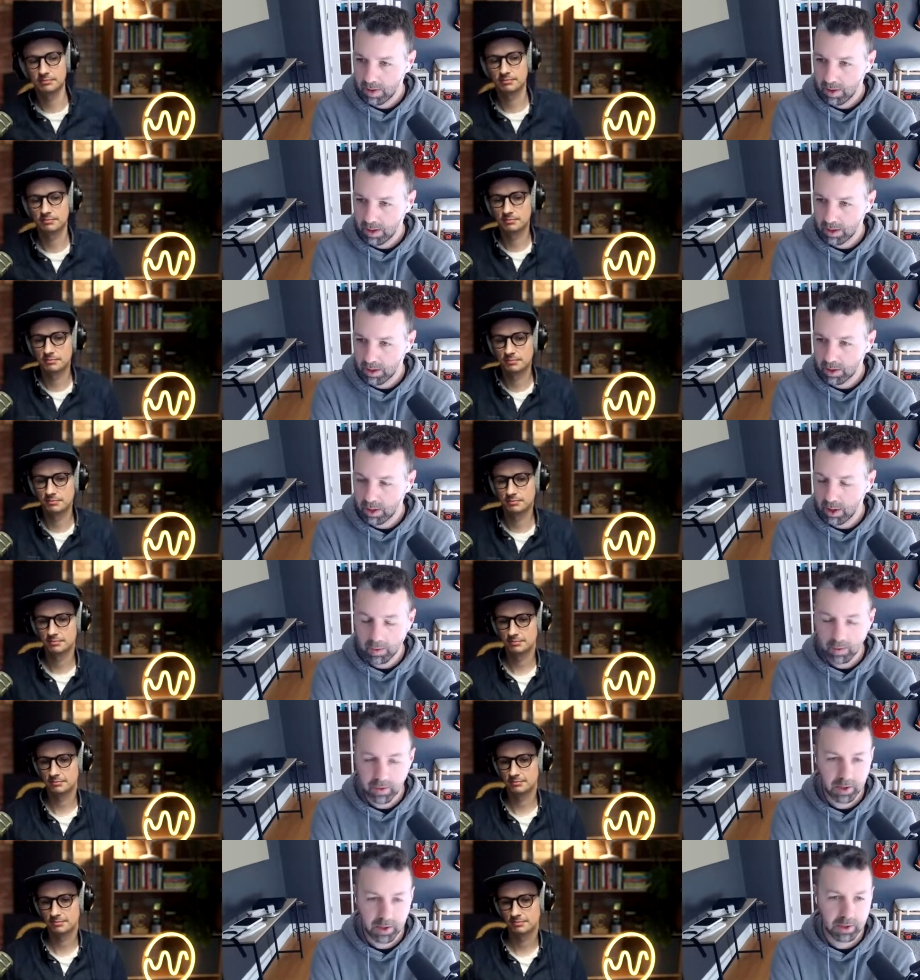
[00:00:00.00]
Speaker 1: you
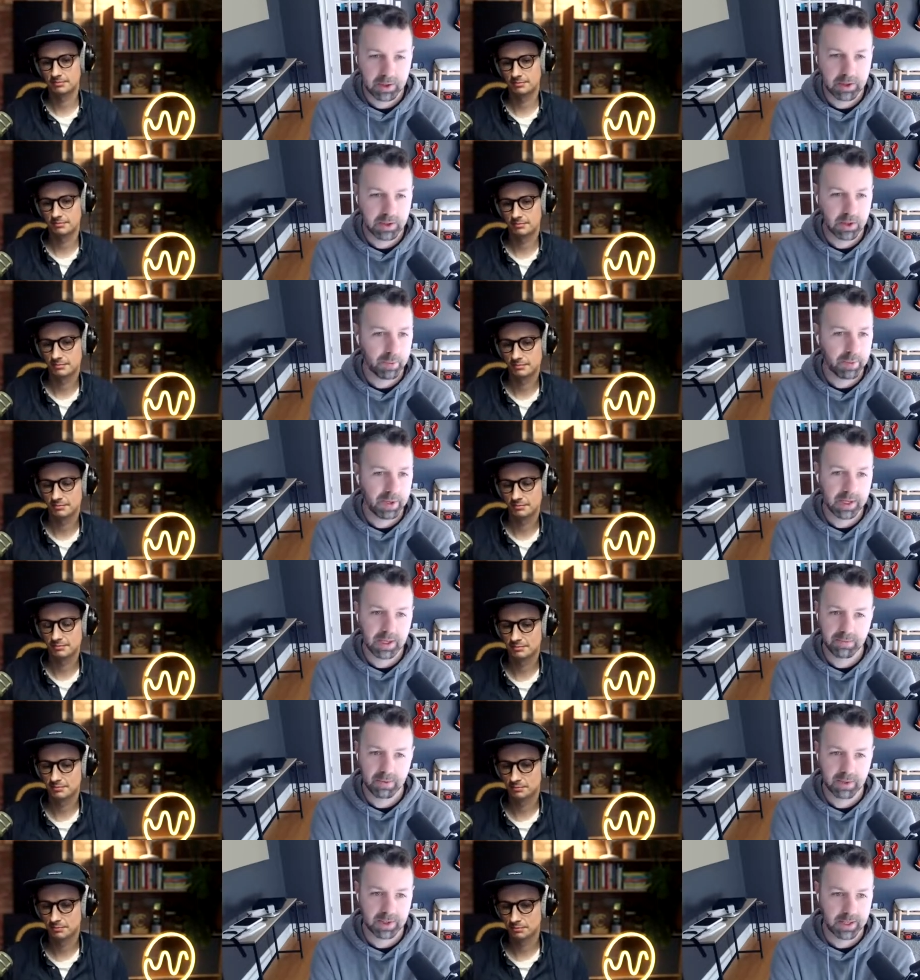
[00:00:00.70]
know there are so many
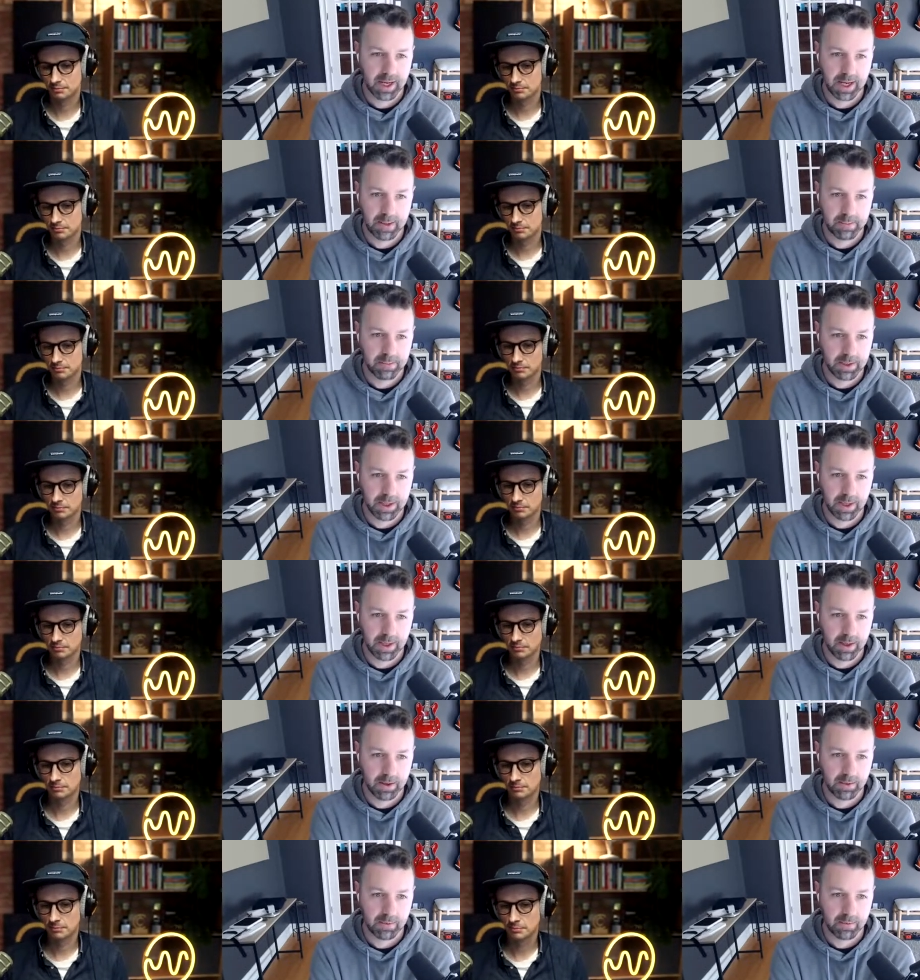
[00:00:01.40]
different types
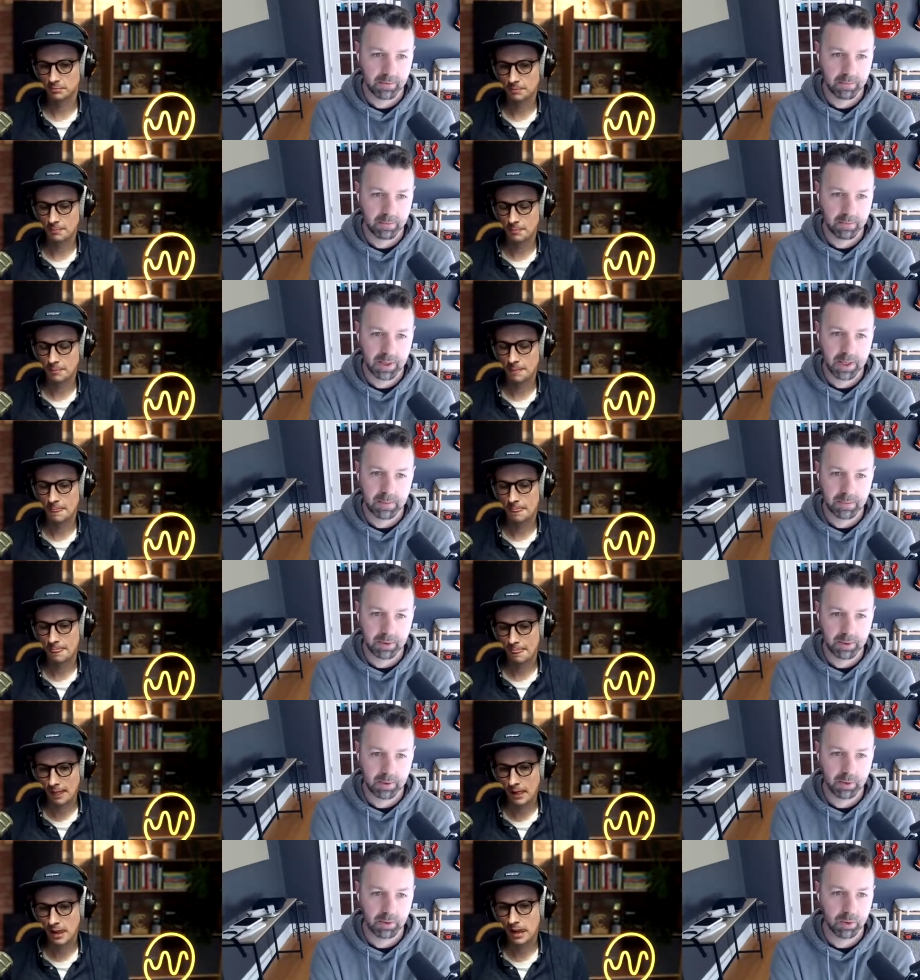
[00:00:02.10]
of
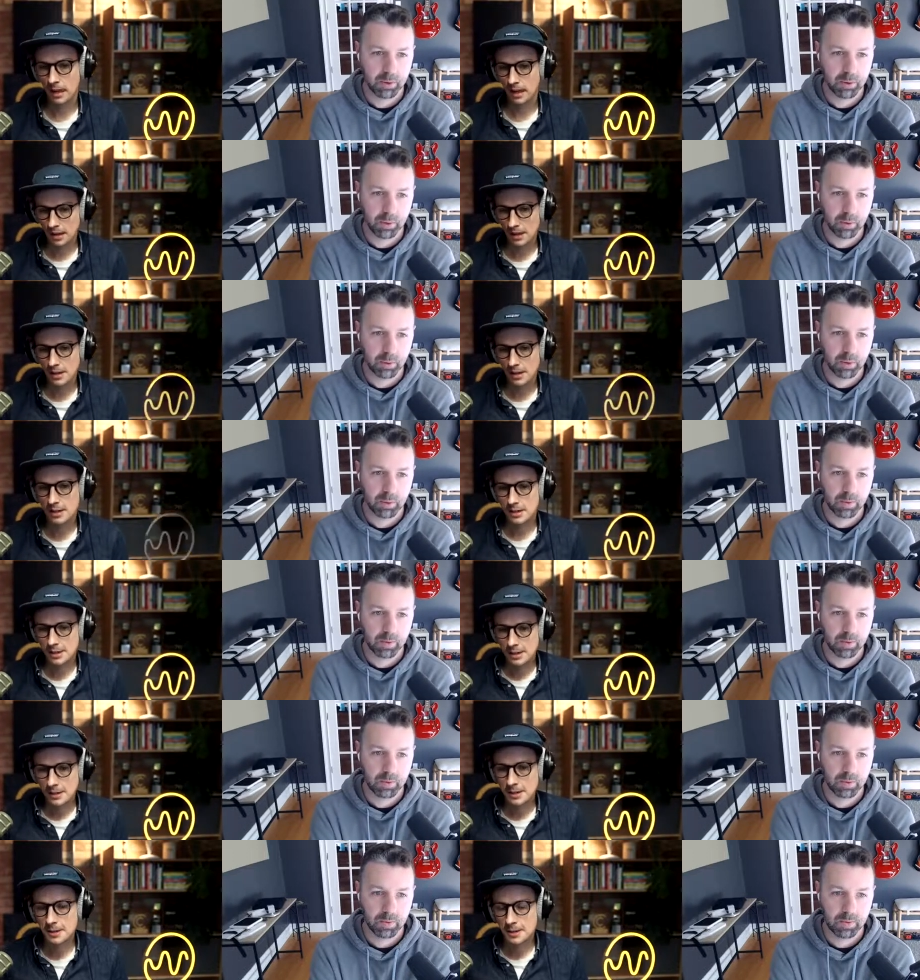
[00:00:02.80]
people who
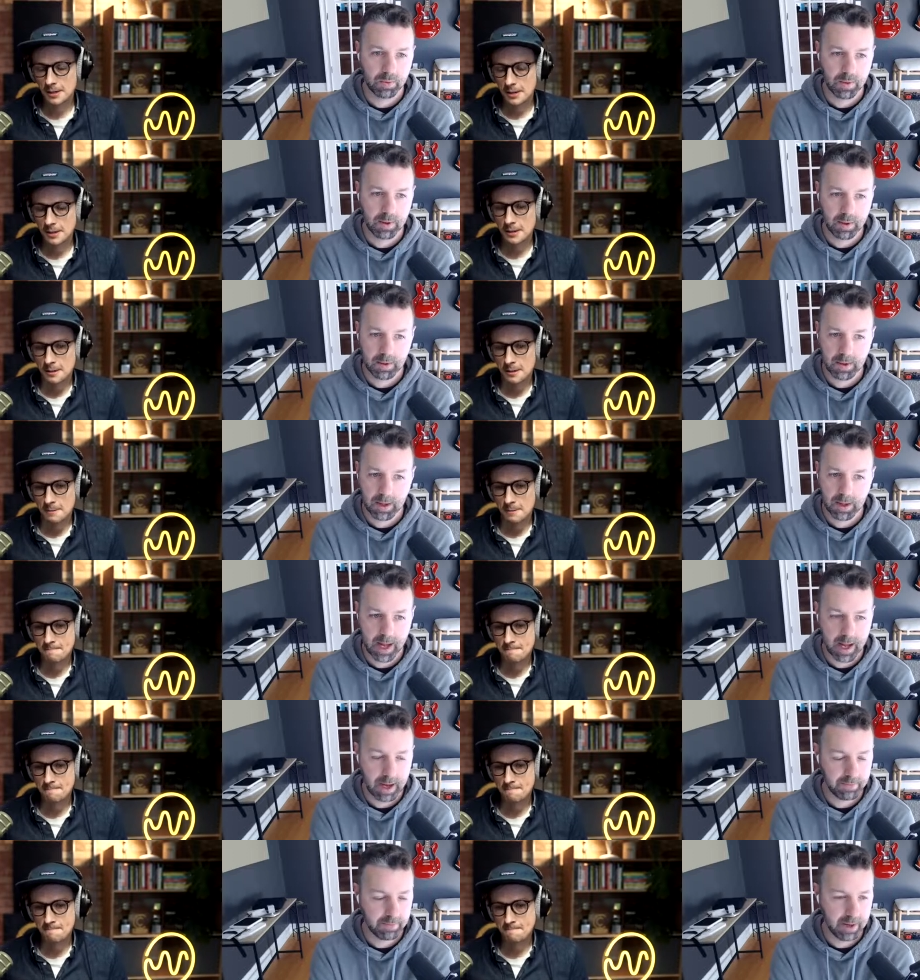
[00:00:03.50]

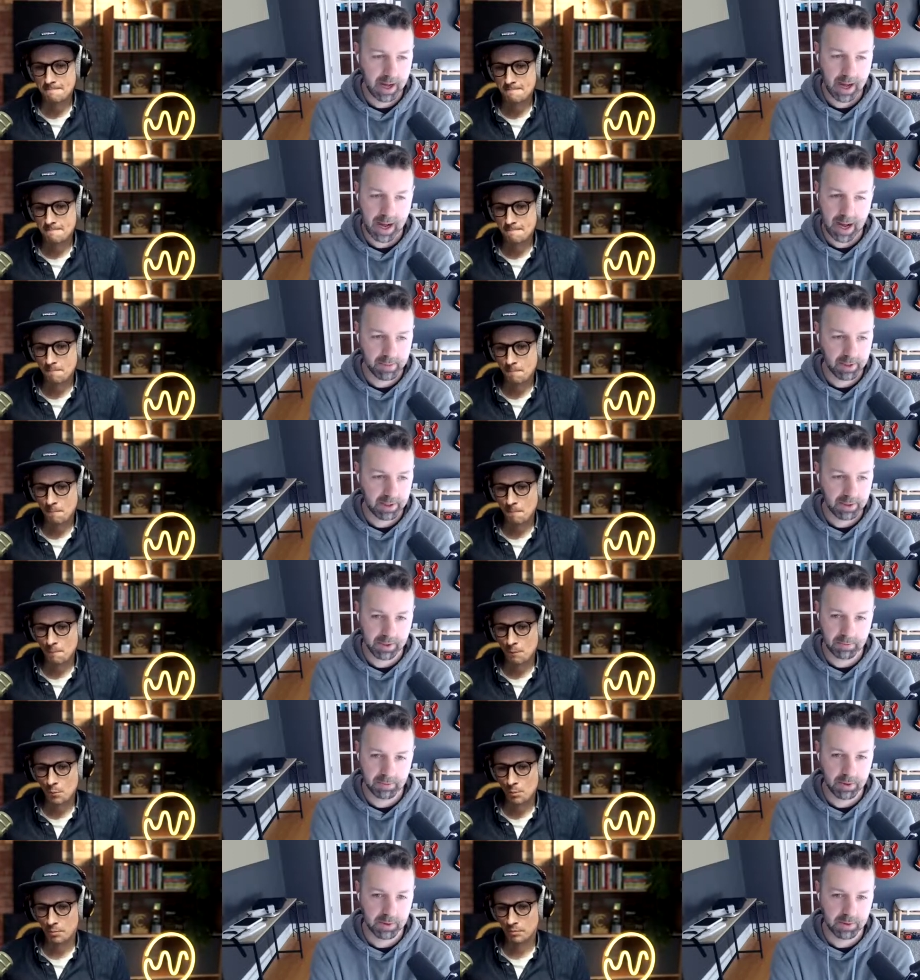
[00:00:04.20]
have
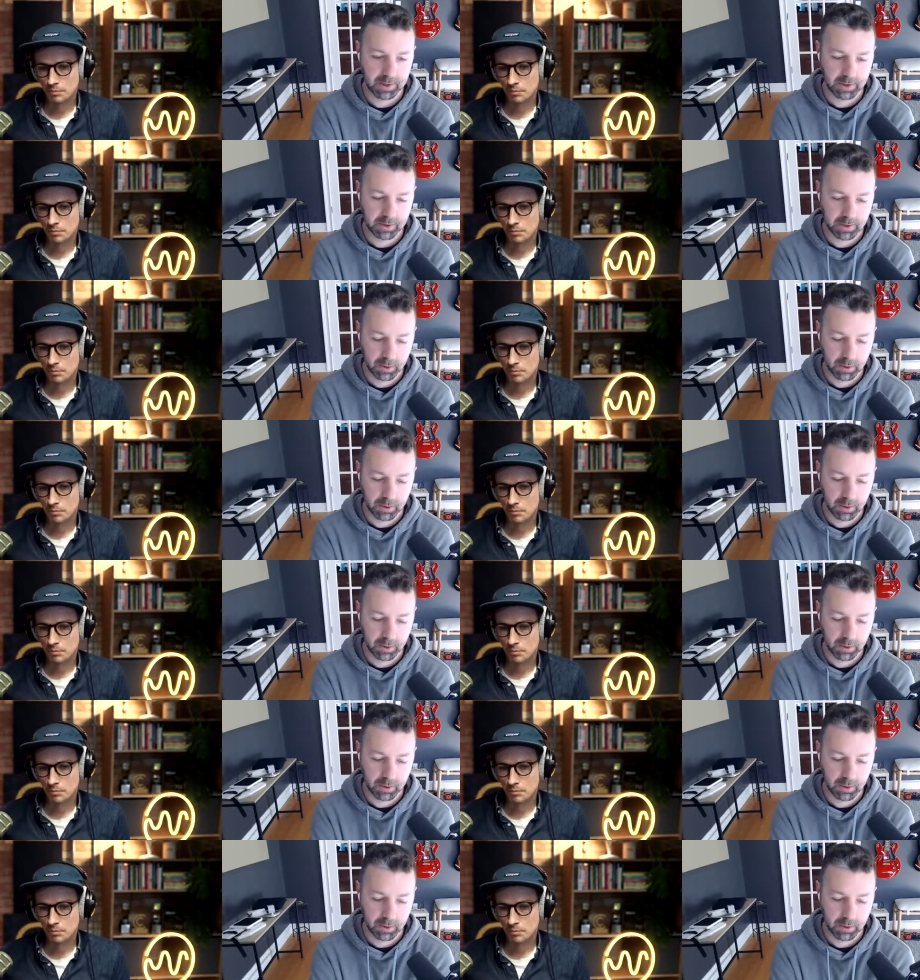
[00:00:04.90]
hobbies in music.